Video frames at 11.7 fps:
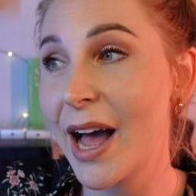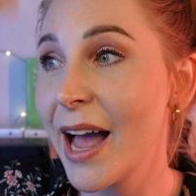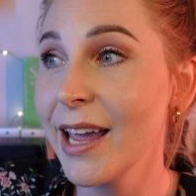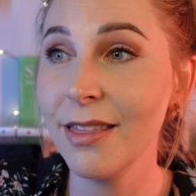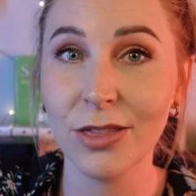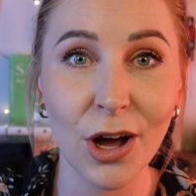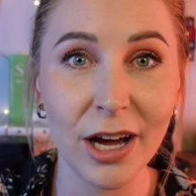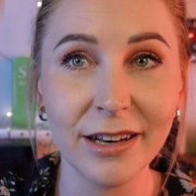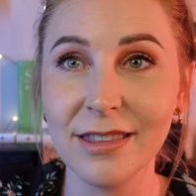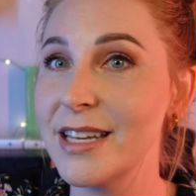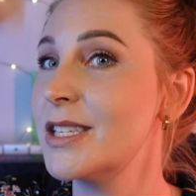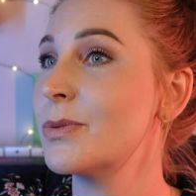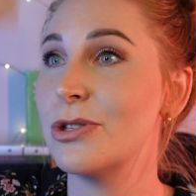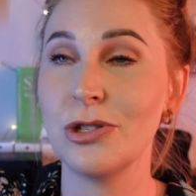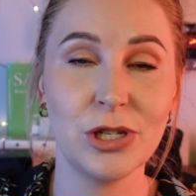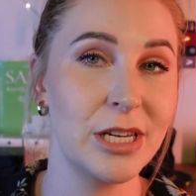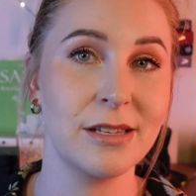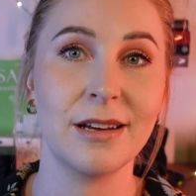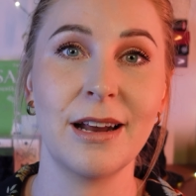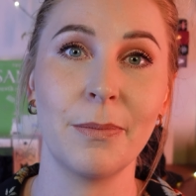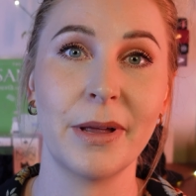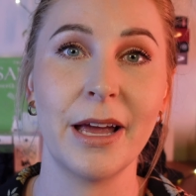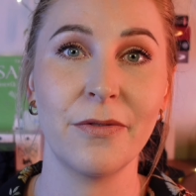I thought this was just gonna
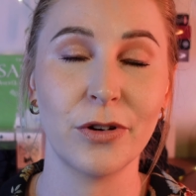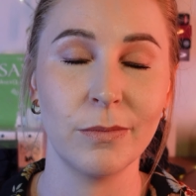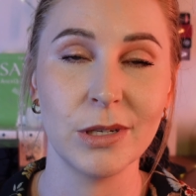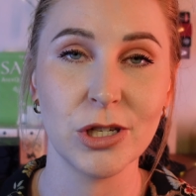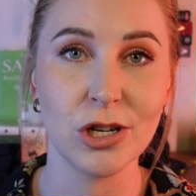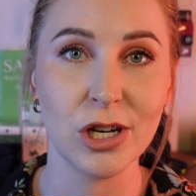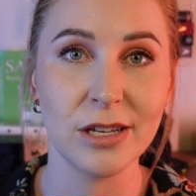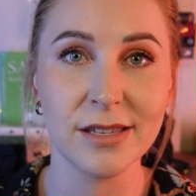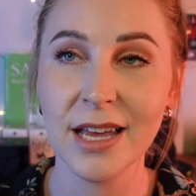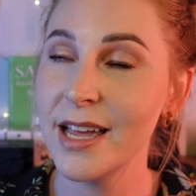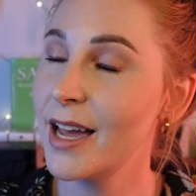apply for magicians.